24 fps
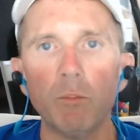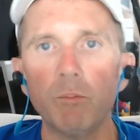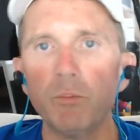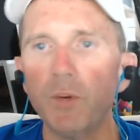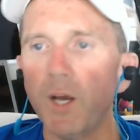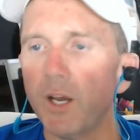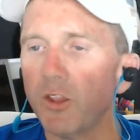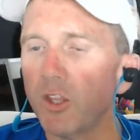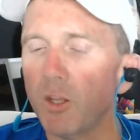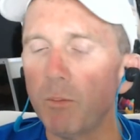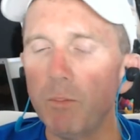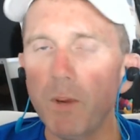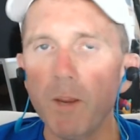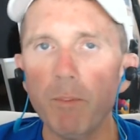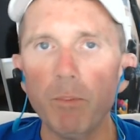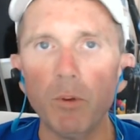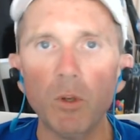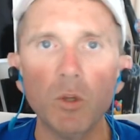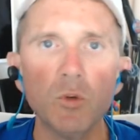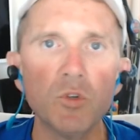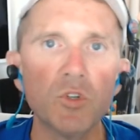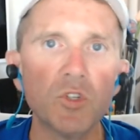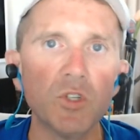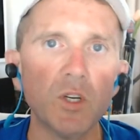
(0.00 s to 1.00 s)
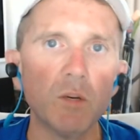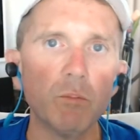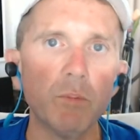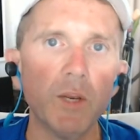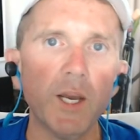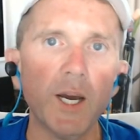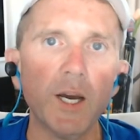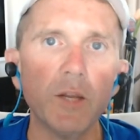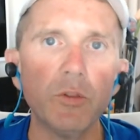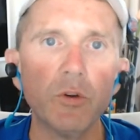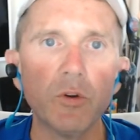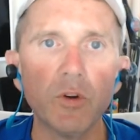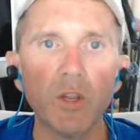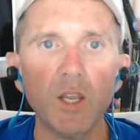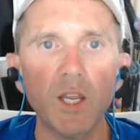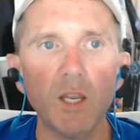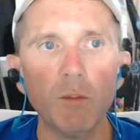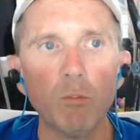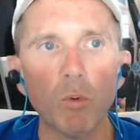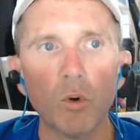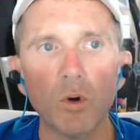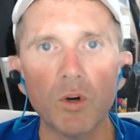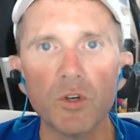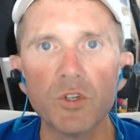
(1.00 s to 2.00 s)
not the people who sit behind their
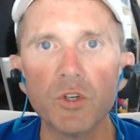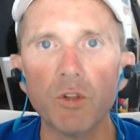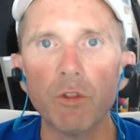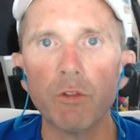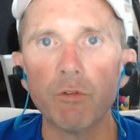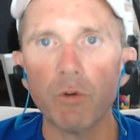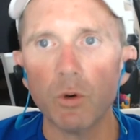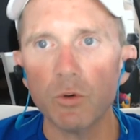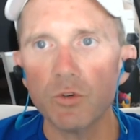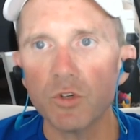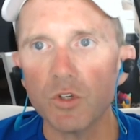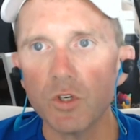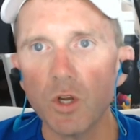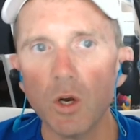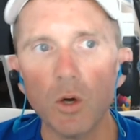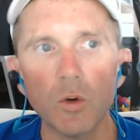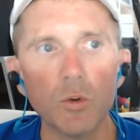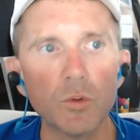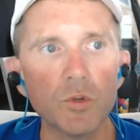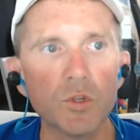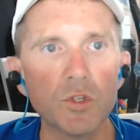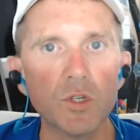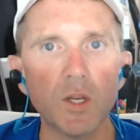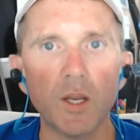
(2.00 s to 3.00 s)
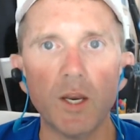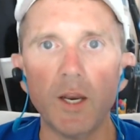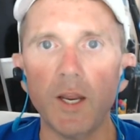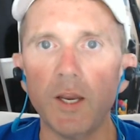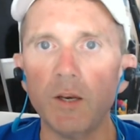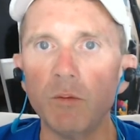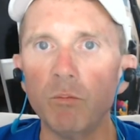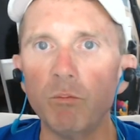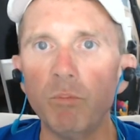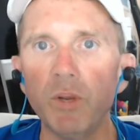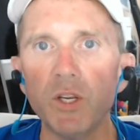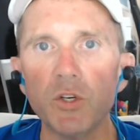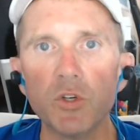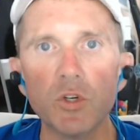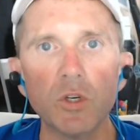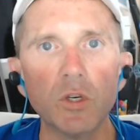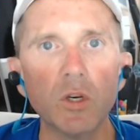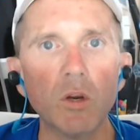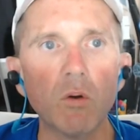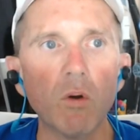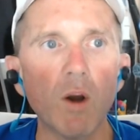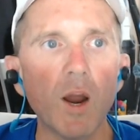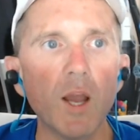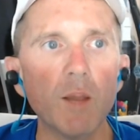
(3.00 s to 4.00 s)
keyboards and throw stones and bitch and
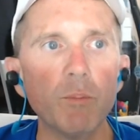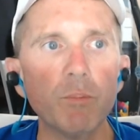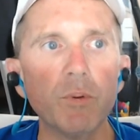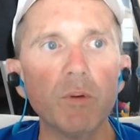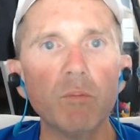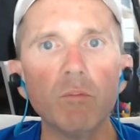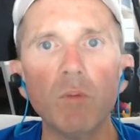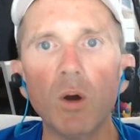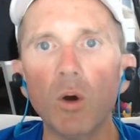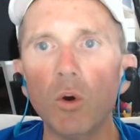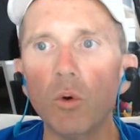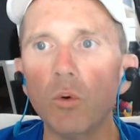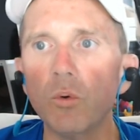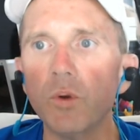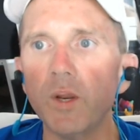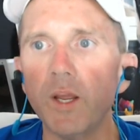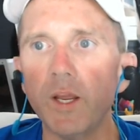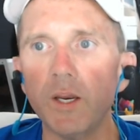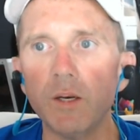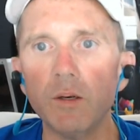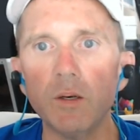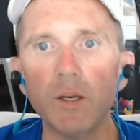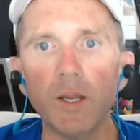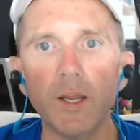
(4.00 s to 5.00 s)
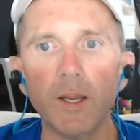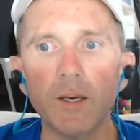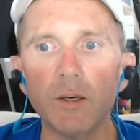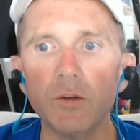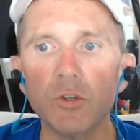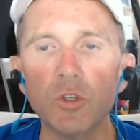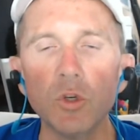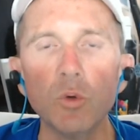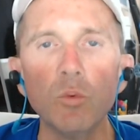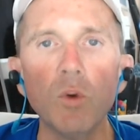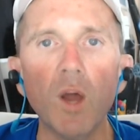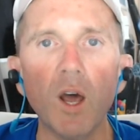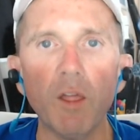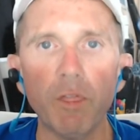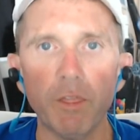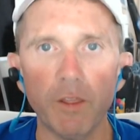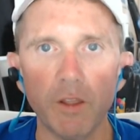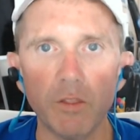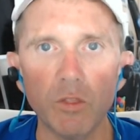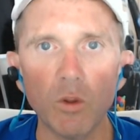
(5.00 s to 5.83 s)
gripe and moan and do nothing.